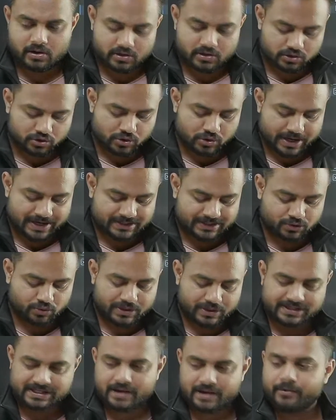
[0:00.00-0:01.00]
So as soon
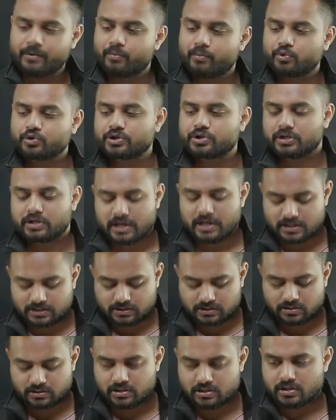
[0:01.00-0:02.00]
as I will push it guys,
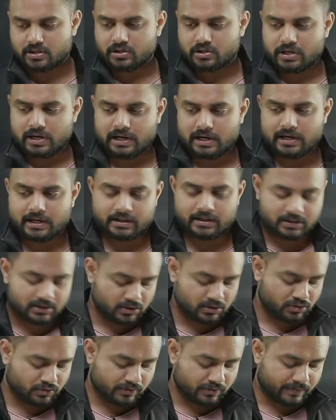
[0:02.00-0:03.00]
and
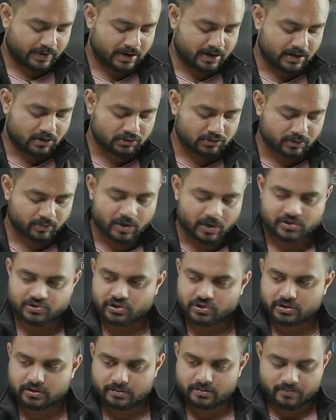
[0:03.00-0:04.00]
you will find out the
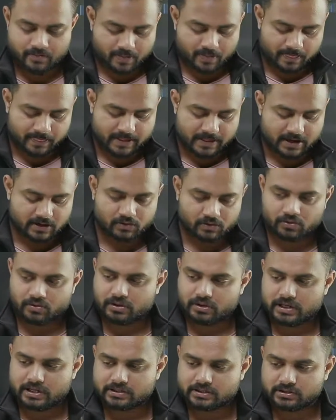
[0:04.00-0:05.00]
magic. Now
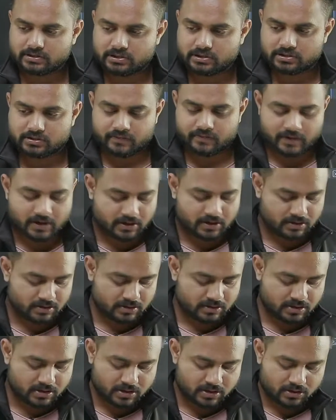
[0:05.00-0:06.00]
let's just wait.
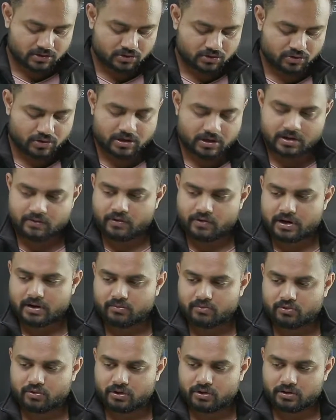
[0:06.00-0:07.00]
So here what I'm
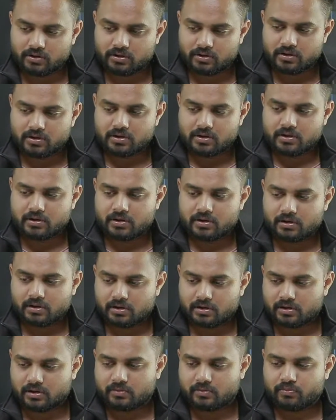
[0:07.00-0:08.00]
doing,
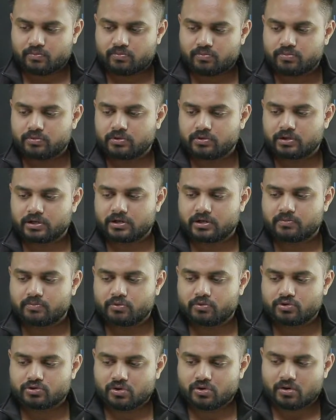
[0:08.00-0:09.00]
uh git
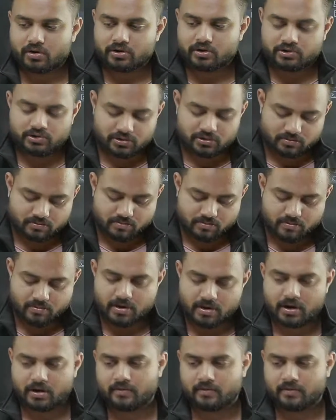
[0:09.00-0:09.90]
push origin main.